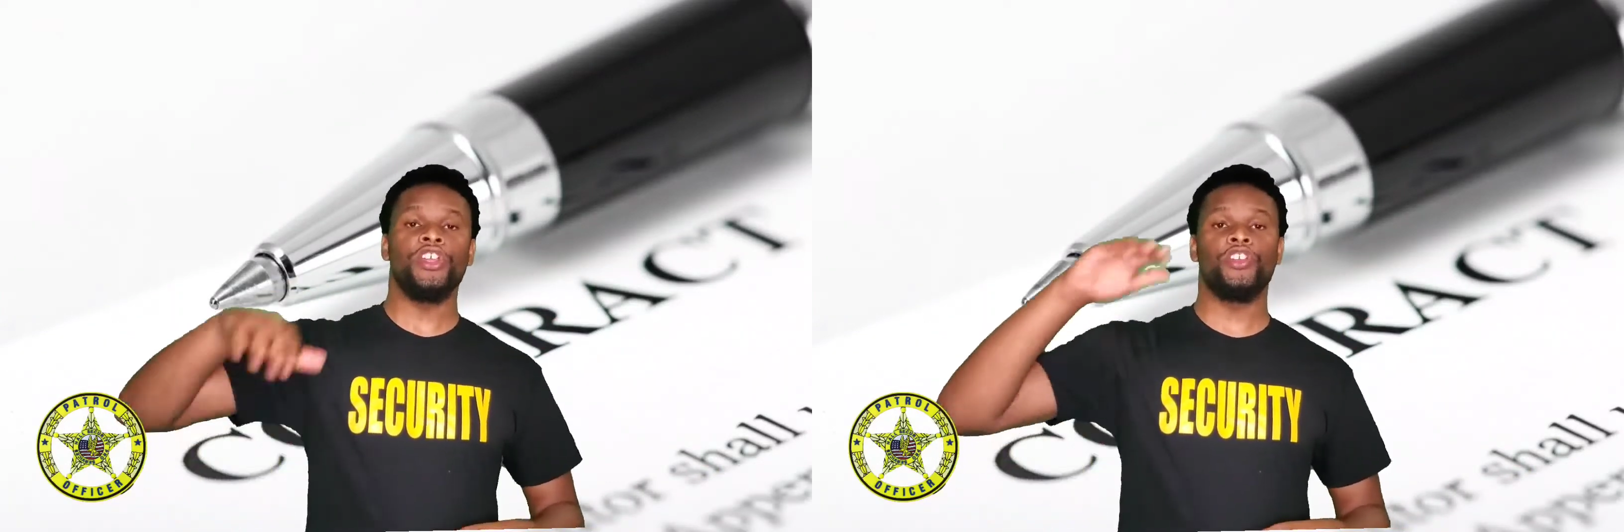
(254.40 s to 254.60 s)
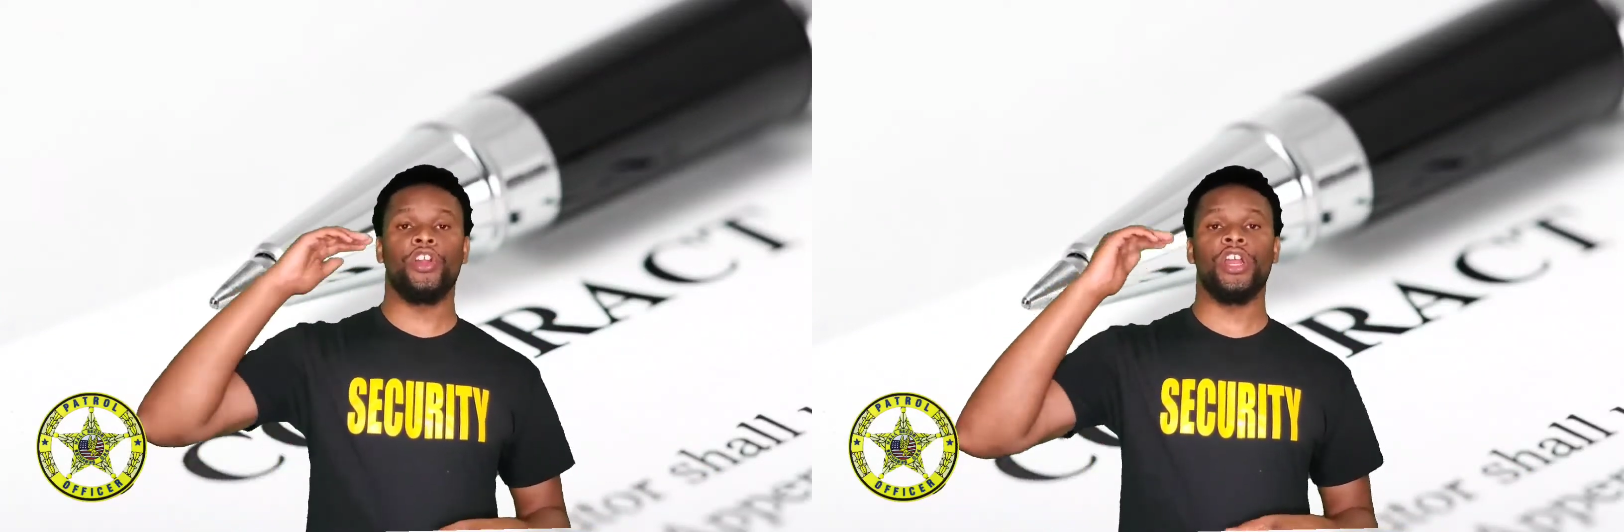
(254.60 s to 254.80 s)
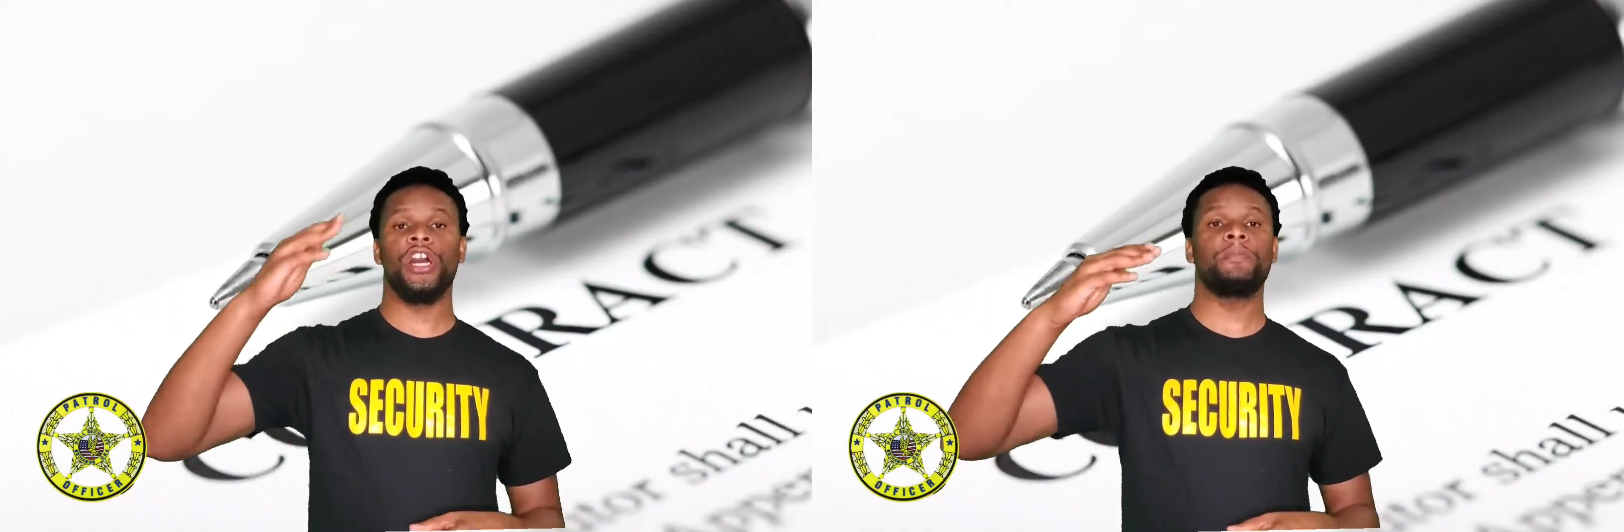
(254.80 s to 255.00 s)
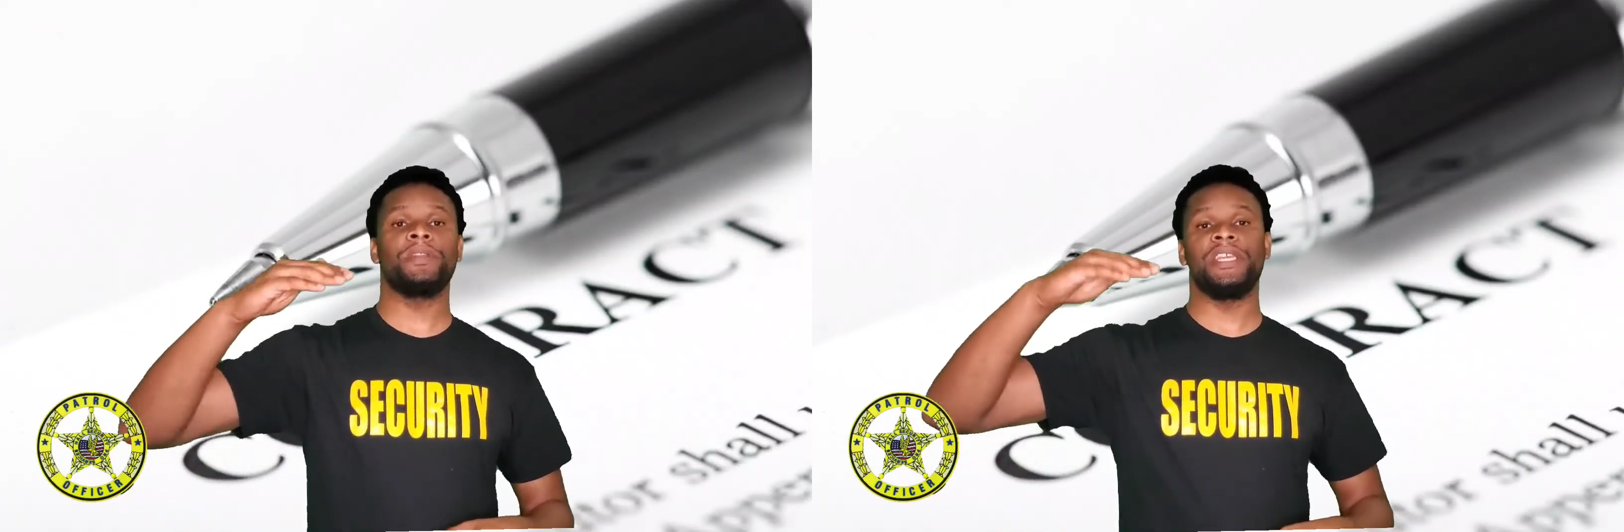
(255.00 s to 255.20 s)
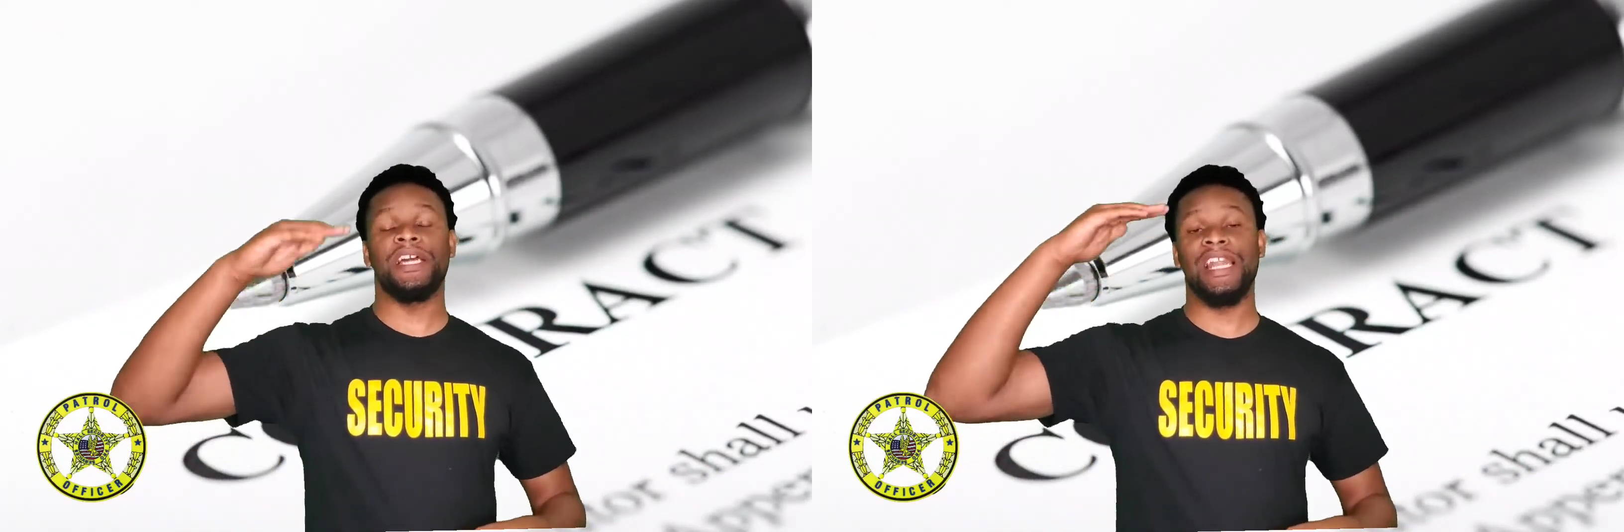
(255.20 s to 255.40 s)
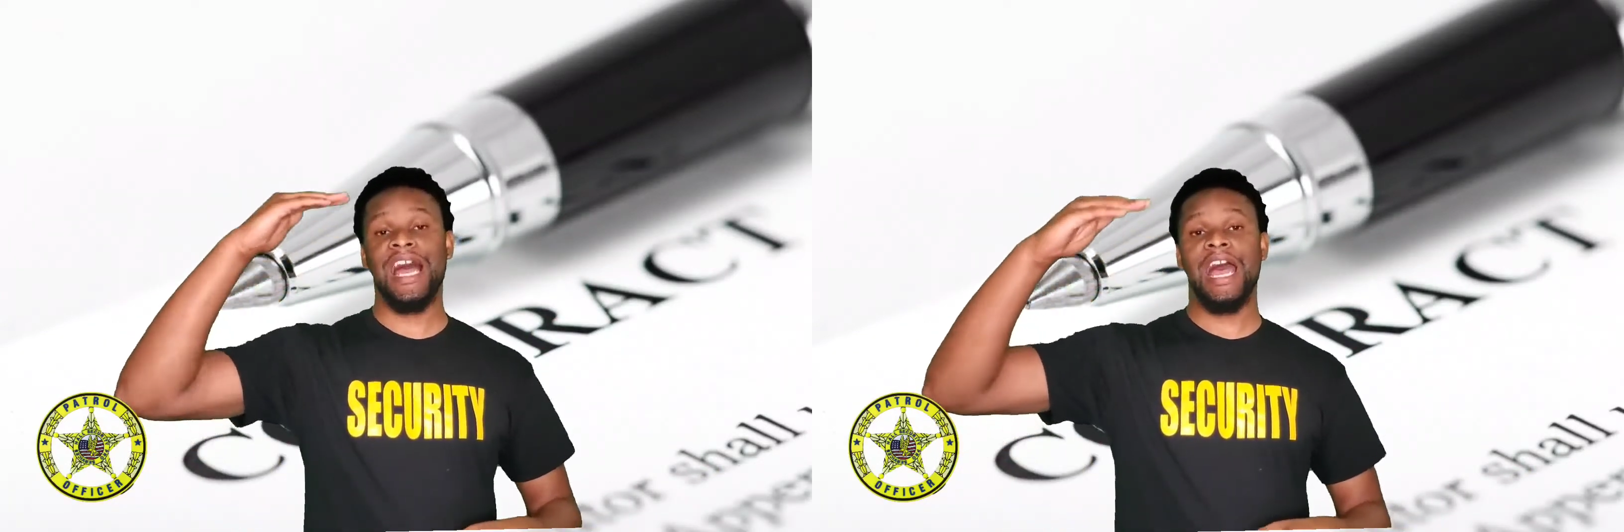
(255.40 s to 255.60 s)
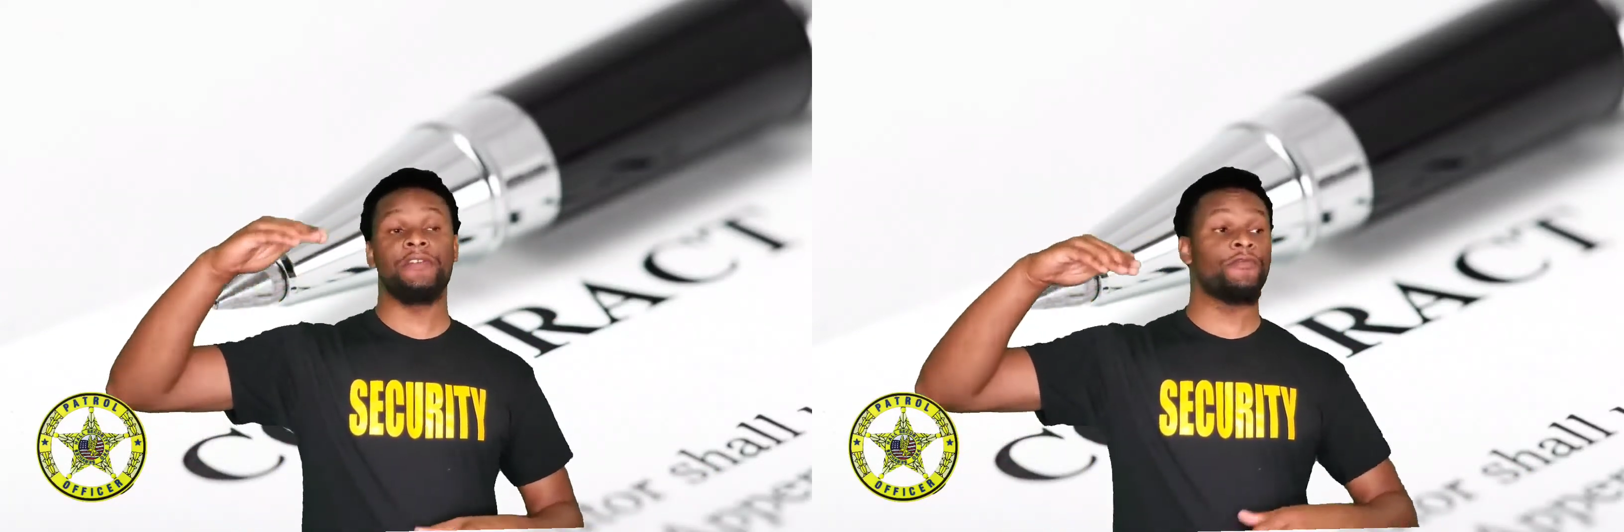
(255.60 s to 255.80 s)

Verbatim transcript: your company climb